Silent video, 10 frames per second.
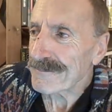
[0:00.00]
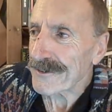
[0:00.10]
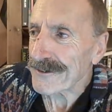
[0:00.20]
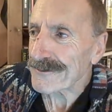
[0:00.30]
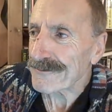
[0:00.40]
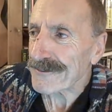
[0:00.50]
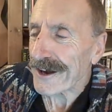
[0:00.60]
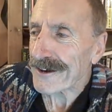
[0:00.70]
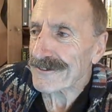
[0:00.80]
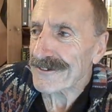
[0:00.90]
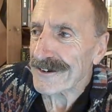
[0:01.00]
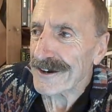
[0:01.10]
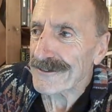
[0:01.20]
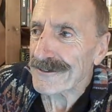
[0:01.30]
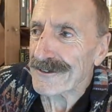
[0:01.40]
piece of text
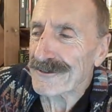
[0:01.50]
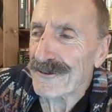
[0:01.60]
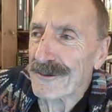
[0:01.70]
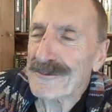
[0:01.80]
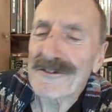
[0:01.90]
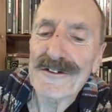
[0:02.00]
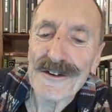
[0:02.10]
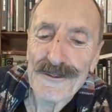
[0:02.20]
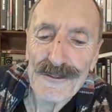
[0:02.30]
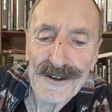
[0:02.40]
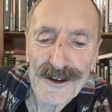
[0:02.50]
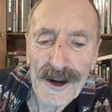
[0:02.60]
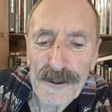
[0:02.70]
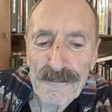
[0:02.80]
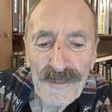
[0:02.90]
in the description to this
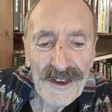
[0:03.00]
video.